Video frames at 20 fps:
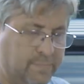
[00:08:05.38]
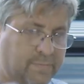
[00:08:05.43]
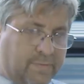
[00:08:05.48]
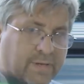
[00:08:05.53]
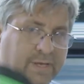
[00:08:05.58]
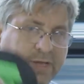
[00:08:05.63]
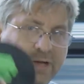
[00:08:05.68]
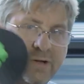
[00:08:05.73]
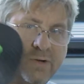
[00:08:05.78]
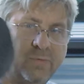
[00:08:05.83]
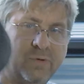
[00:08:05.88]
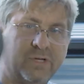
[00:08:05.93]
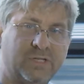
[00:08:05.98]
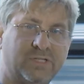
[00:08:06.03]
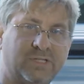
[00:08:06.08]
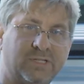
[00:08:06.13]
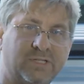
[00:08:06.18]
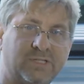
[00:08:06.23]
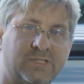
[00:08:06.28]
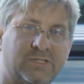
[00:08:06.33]
here,
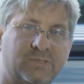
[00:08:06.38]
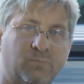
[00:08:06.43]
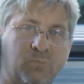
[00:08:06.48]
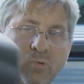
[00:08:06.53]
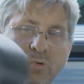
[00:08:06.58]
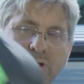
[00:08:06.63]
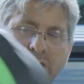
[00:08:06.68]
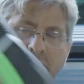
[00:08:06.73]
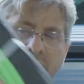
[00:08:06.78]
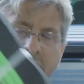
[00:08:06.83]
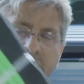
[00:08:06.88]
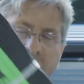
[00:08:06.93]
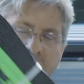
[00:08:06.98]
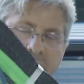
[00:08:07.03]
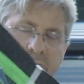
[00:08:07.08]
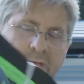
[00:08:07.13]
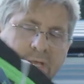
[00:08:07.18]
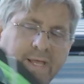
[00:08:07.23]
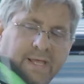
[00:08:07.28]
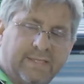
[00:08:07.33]
which is brand
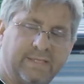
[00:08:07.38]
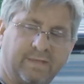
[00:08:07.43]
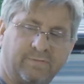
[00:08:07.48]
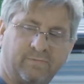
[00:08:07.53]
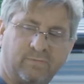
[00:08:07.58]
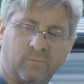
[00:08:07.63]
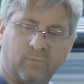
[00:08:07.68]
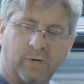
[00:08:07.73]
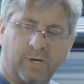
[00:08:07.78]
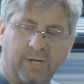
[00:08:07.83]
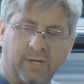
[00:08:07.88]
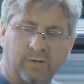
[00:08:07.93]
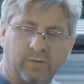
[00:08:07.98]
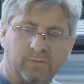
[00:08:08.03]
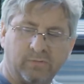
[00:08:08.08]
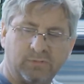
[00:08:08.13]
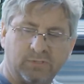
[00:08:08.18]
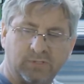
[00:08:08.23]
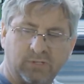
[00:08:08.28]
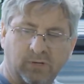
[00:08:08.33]
new. I got that from
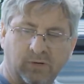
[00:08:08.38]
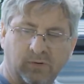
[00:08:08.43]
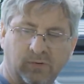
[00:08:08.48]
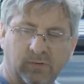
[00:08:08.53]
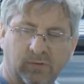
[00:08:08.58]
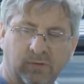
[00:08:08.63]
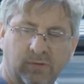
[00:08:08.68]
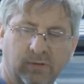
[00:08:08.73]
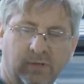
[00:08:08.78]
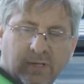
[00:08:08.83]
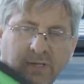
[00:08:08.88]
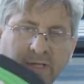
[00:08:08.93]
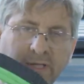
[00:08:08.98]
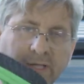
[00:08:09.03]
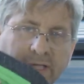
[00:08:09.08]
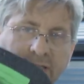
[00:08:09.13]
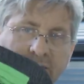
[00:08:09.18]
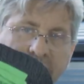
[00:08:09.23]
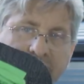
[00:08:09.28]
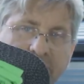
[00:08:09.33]
Rhino, so
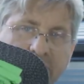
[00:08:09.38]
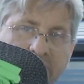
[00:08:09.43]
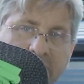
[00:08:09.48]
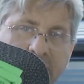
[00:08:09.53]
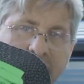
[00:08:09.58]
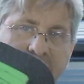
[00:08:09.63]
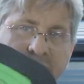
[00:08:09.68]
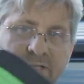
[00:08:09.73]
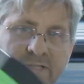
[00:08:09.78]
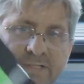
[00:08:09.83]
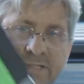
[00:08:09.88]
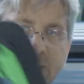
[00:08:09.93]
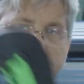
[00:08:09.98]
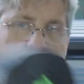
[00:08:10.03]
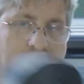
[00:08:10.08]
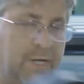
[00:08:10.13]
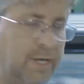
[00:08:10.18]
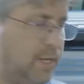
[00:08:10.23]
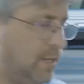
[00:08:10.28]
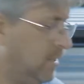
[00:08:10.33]
if I need this, I'm
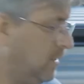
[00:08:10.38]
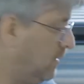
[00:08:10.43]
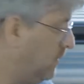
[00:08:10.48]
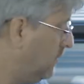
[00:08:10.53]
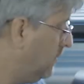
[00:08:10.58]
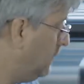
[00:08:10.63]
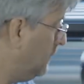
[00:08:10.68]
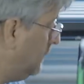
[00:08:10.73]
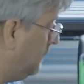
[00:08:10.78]
ready to go.